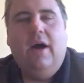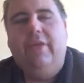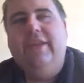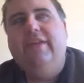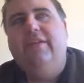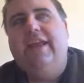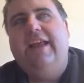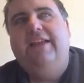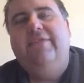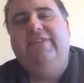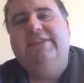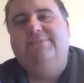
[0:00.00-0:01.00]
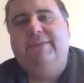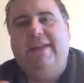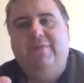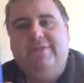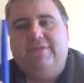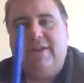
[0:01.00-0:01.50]
On the other hand, if this
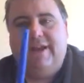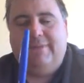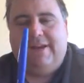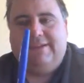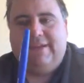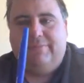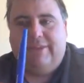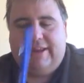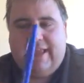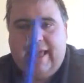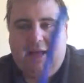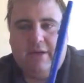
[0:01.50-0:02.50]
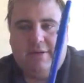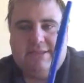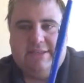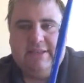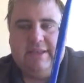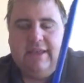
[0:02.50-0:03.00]
pen was created by something
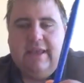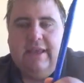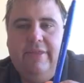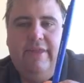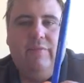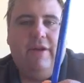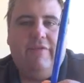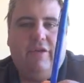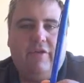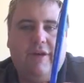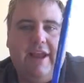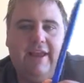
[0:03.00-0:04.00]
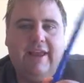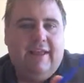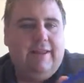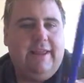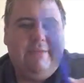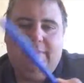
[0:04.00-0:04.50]
else, then whatever
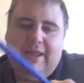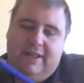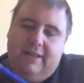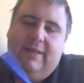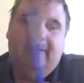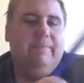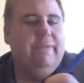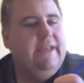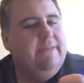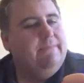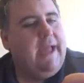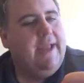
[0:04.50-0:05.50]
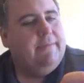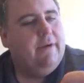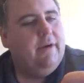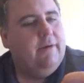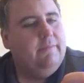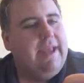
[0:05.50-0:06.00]
created it being the
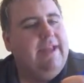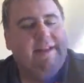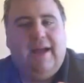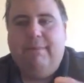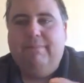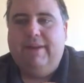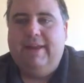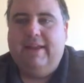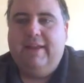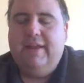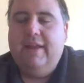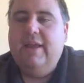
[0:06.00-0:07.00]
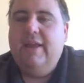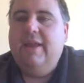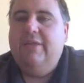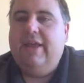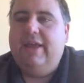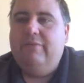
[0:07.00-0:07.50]
Papermate Company,
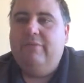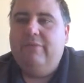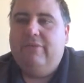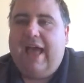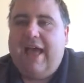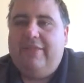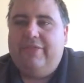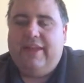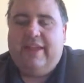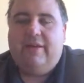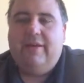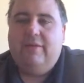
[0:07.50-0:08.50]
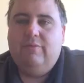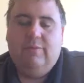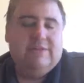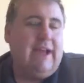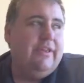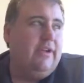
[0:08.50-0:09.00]
that thing
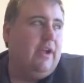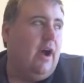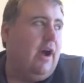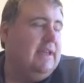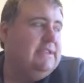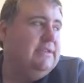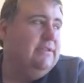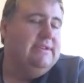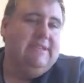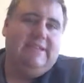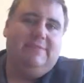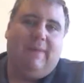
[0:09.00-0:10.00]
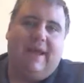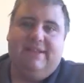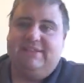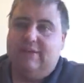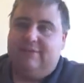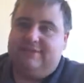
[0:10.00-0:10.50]
was either caused to exist by
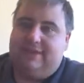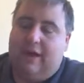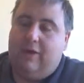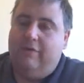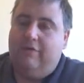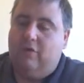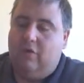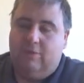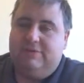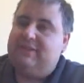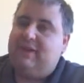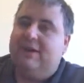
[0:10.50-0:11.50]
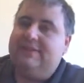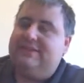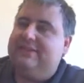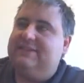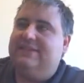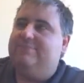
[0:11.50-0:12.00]
its own self, or it was
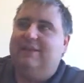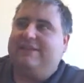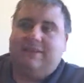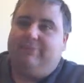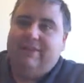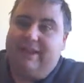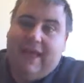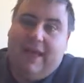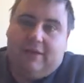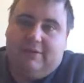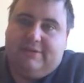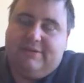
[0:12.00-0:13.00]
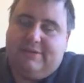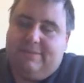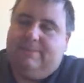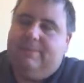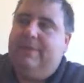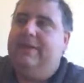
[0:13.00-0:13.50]
caused to exist by something else.
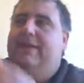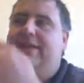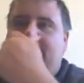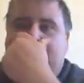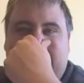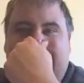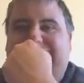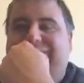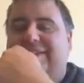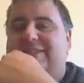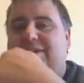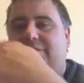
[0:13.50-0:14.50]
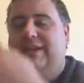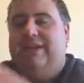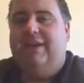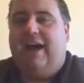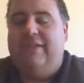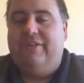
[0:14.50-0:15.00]
It couldn't have, so
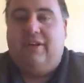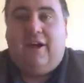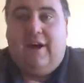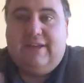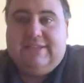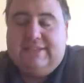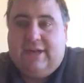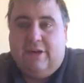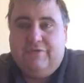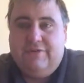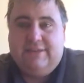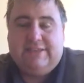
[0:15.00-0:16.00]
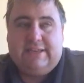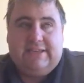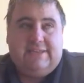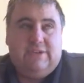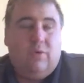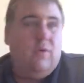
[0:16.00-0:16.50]
it either caused itself to
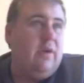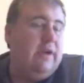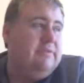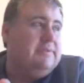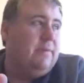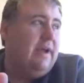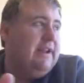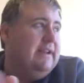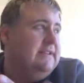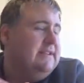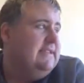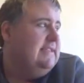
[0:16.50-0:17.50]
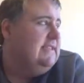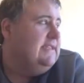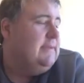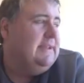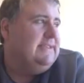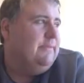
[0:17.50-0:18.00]
exist, or it was brought into
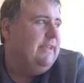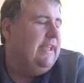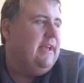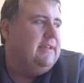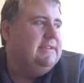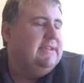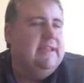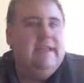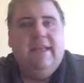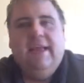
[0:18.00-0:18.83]
existence by something else.